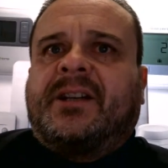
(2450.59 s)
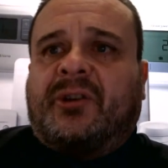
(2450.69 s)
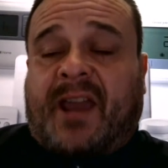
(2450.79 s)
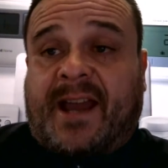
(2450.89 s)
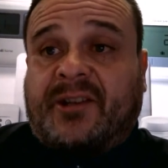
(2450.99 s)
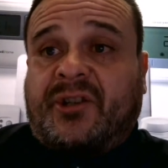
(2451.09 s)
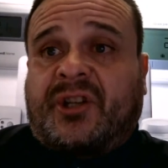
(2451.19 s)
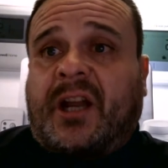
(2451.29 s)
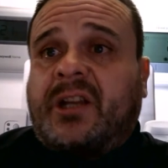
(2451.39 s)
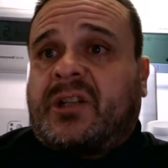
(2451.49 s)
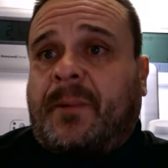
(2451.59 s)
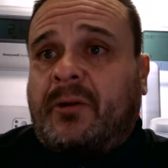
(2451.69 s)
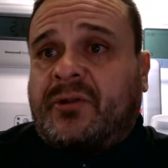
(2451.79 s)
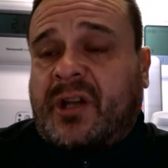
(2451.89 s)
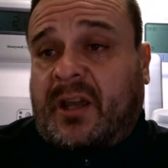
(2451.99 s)
You can just change the
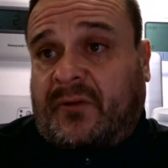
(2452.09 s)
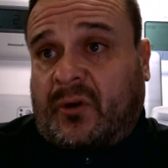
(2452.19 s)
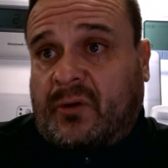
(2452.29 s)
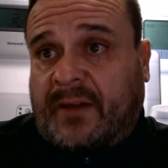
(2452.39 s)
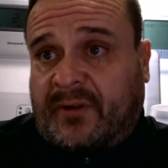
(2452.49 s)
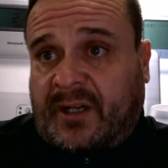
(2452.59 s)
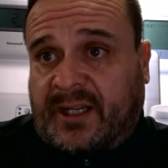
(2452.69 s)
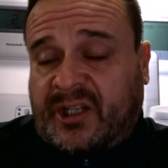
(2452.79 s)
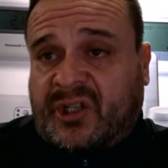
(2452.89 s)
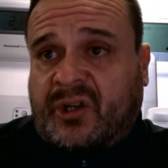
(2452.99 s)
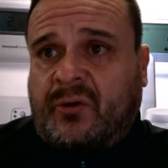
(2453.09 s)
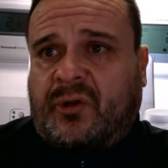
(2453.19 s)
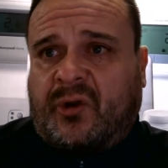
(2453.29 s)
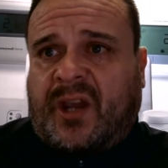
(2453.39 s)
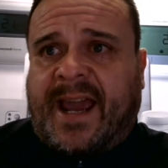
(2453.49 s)
motor if you ever needed to.
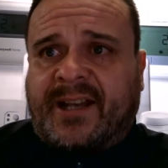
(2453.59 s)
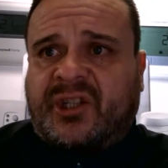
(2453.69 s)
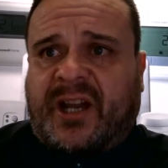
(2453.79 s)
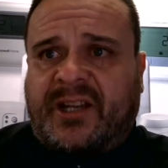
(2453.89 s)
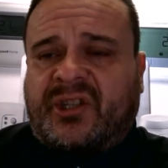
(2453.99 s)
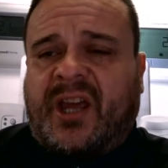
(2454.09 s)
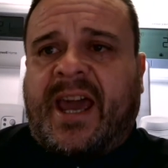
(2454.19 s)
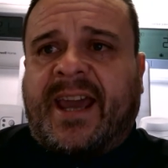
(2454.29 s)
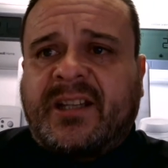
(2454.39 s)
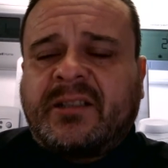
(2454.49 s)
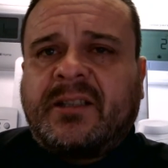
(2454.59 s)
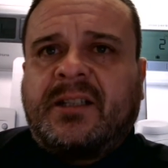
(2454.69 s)
You can change the head.